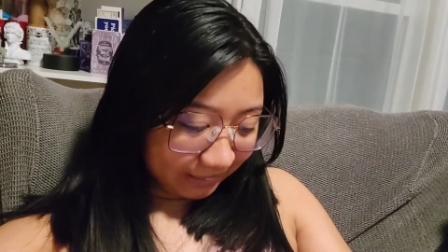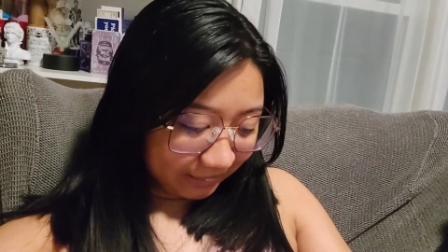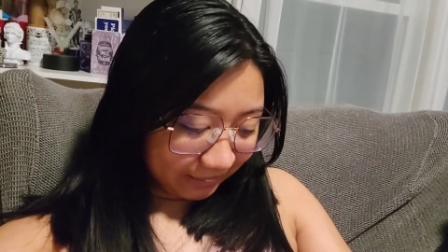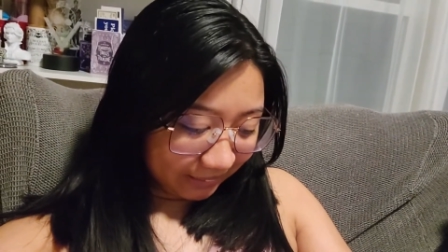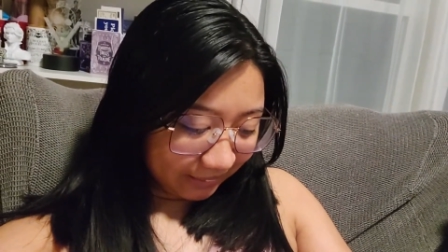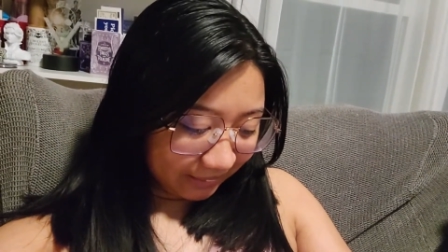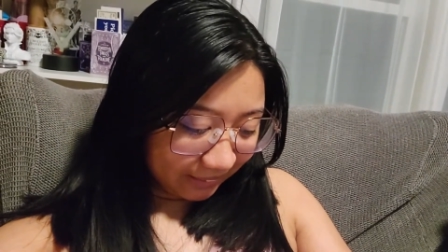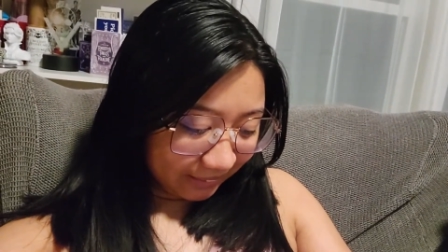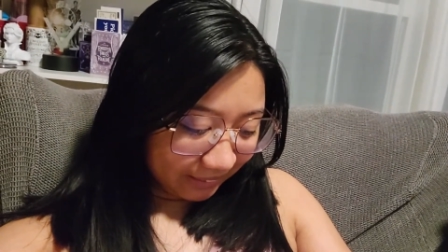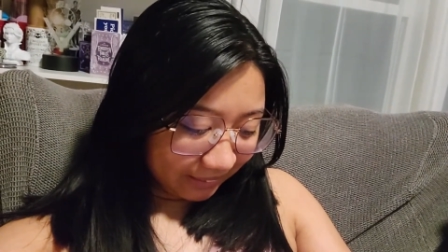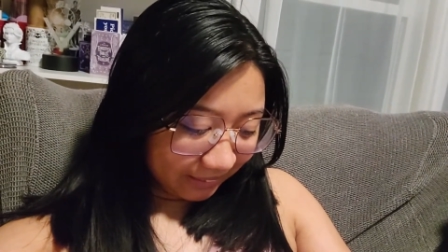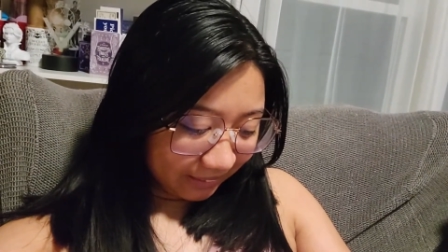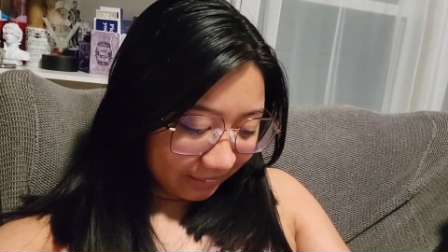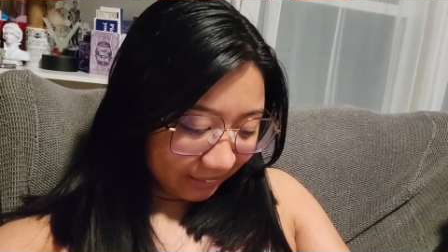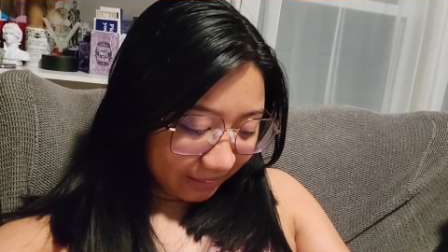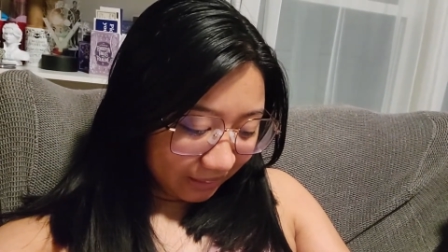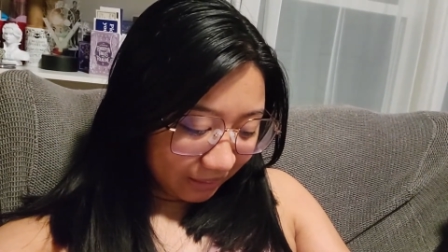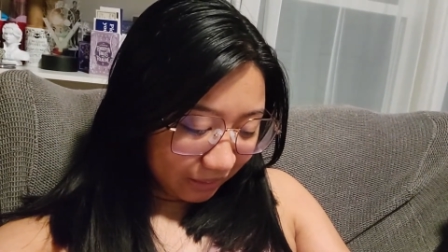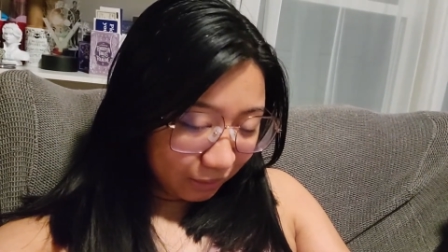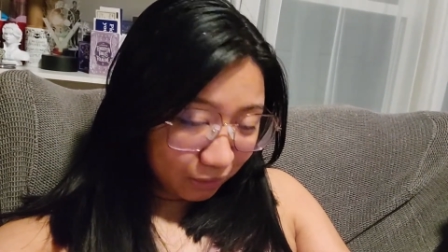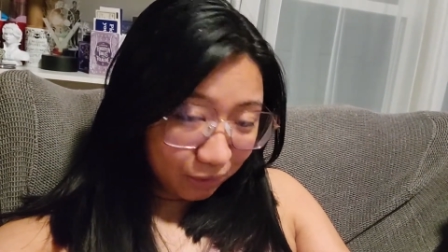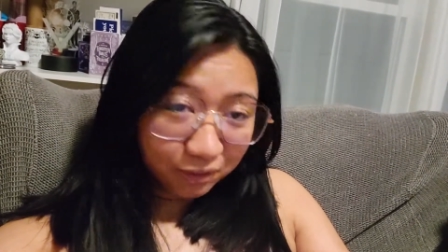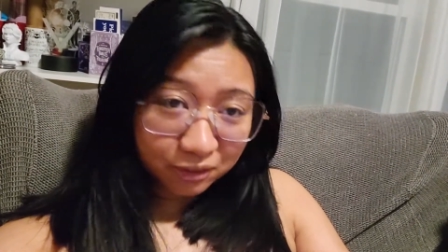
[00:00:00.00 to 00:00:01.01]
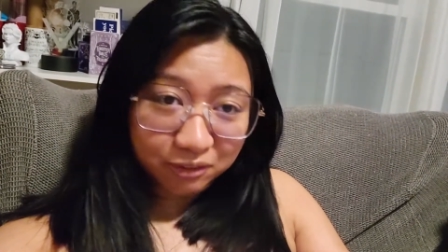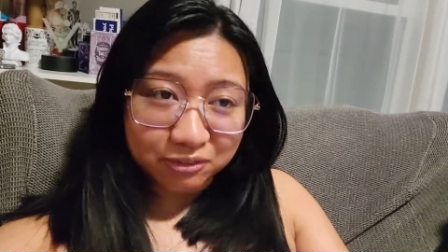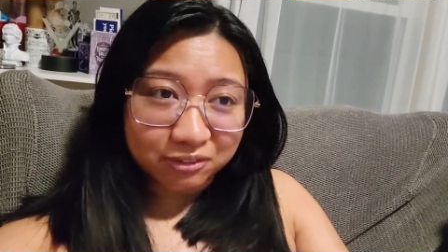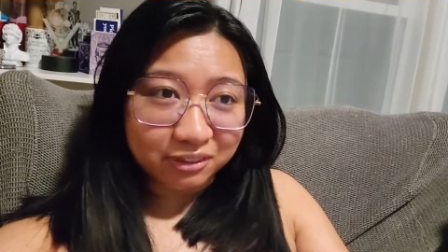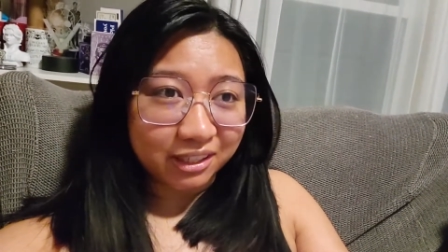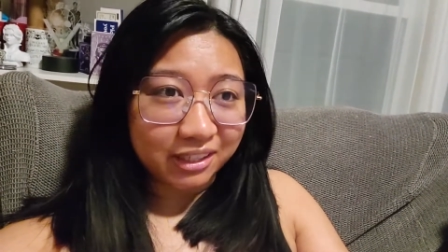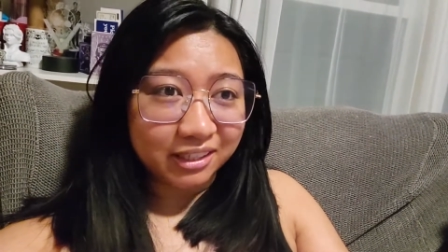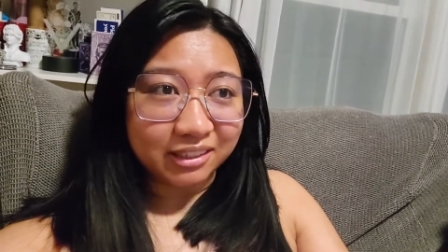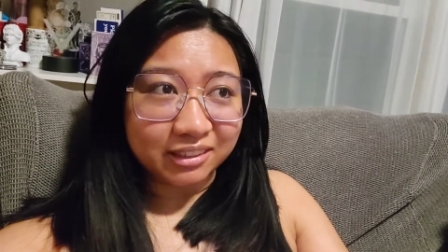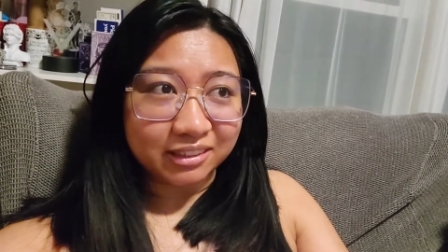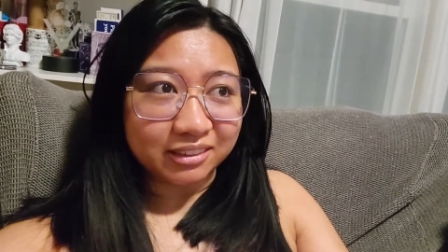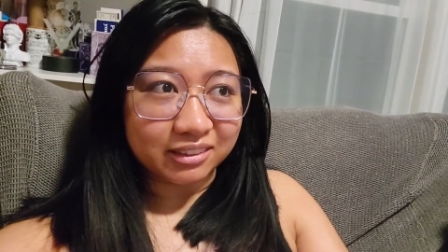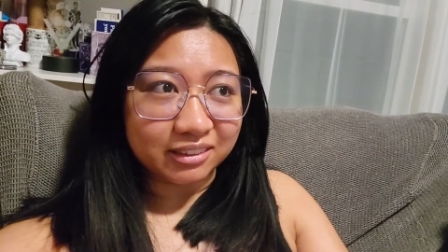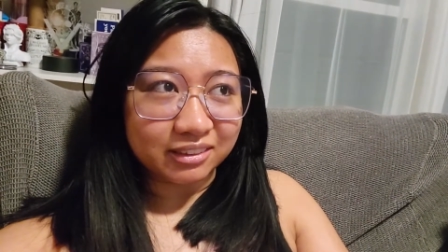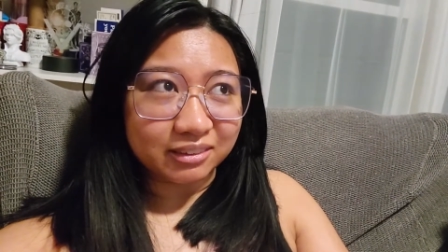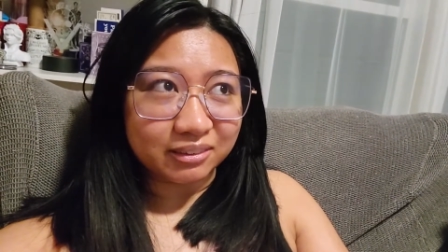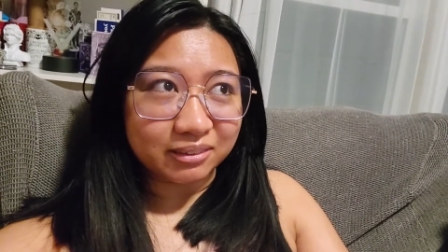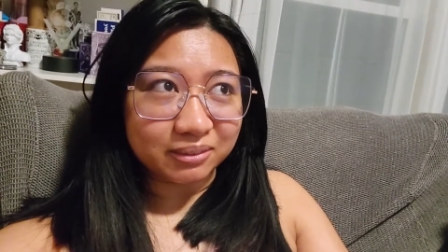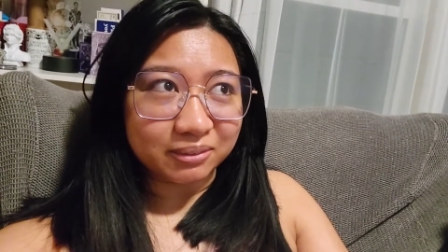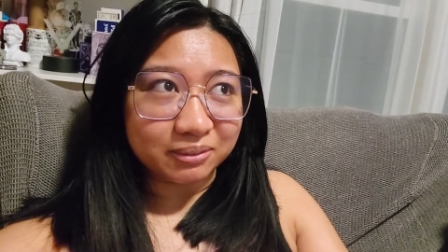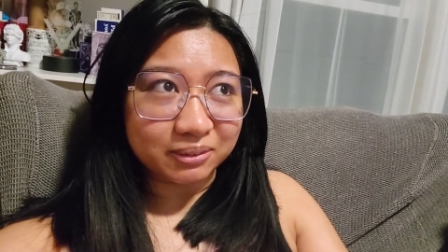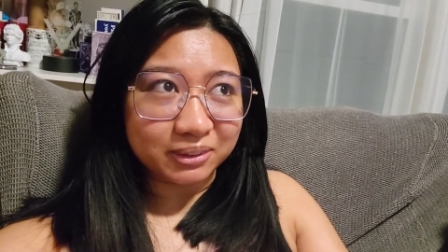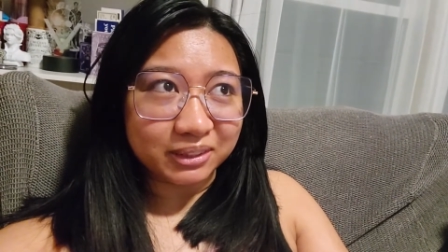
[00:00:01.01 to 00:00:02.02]
Like it could have ended
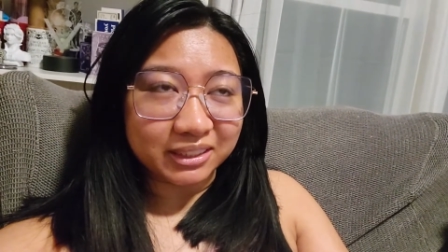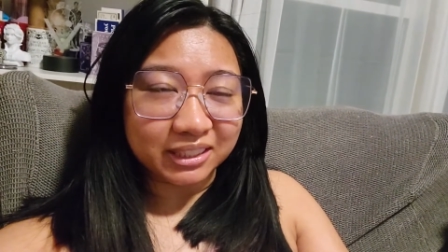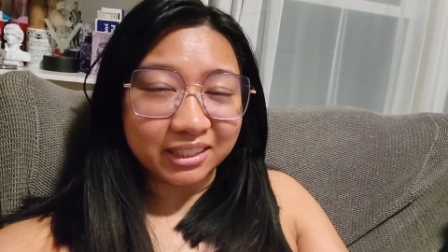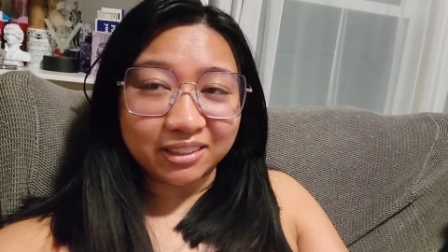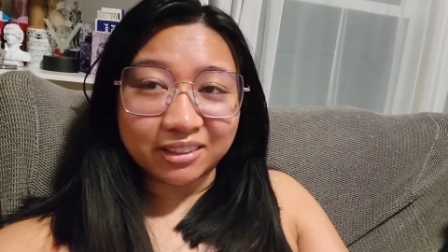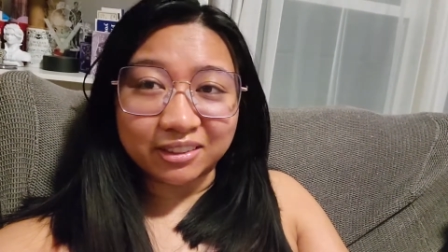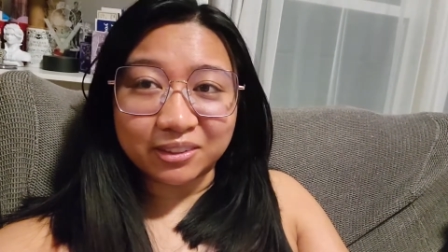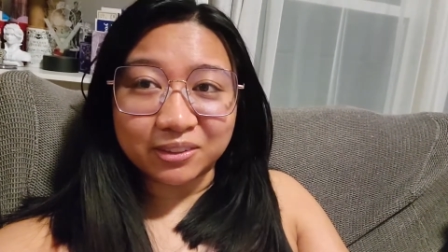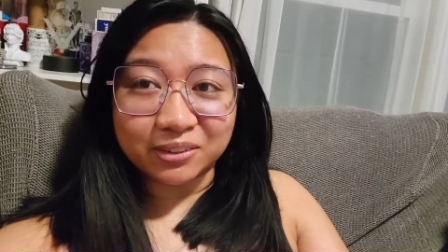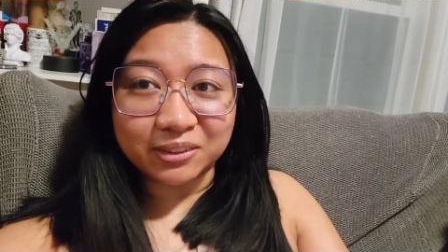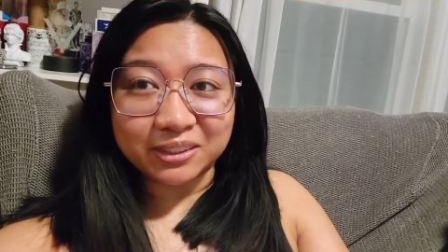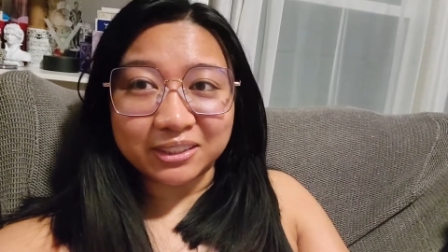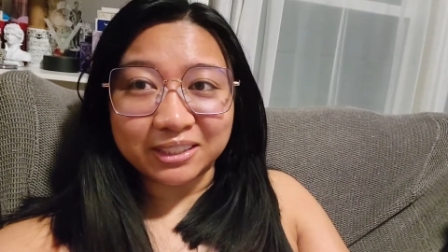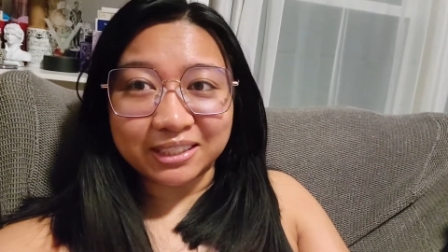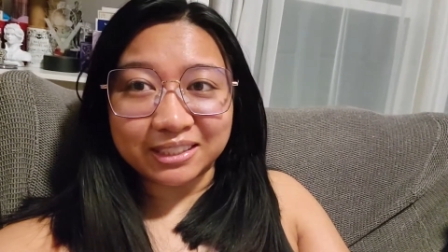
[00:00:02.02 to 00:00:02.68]
with a hundred